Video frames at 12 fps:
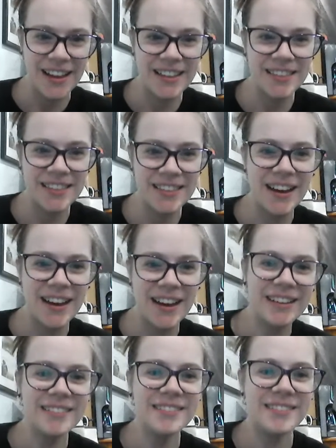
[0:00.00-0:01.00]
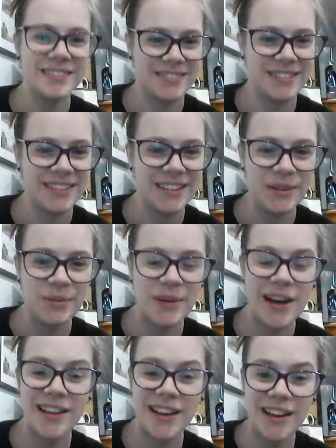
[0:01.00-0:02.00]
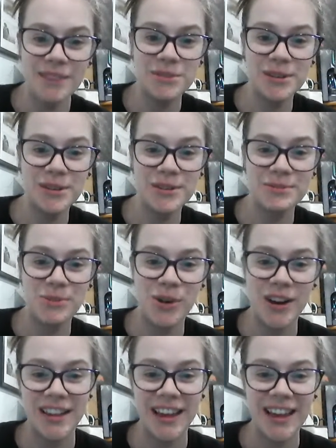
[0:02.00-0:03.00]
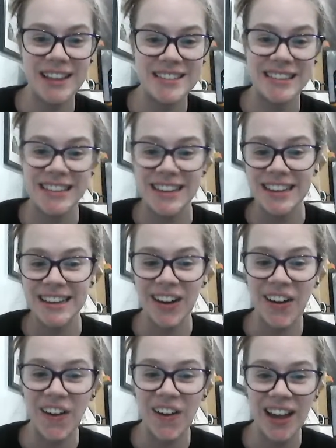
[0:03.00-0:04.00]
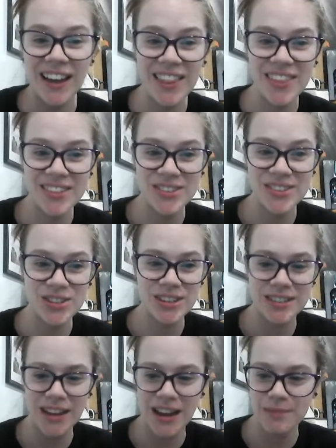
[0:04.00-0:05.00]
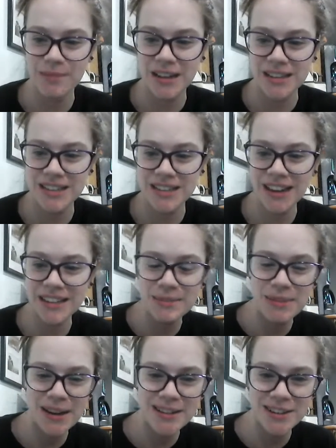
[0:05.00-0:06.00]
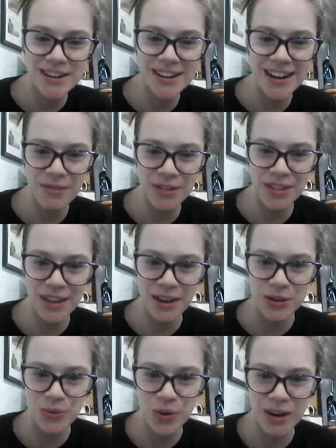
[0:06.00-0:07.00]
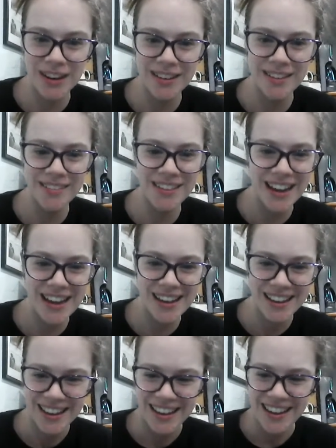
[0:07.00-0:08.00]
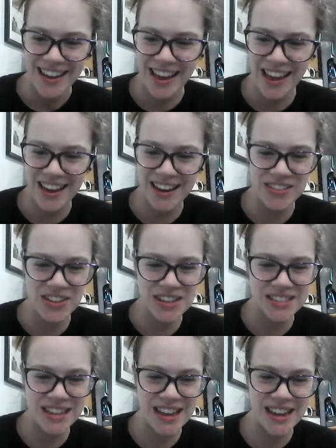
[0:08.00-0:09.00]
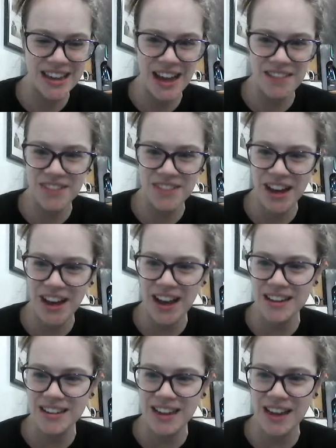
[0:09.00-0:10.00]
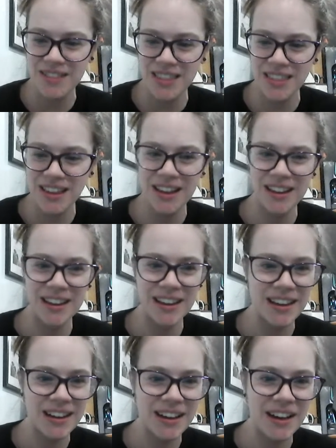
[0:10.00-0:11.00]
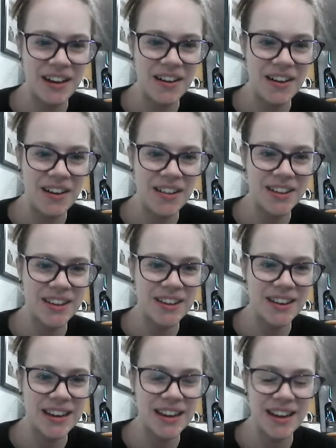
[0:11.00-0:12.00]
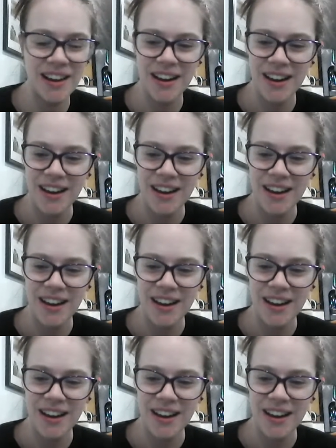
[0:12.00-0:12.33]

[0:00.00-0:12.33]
Hello. Welcome to Moorelands Lead On. This is just testing it to make sure everything's working okay. And it looks like I've got everything all good here.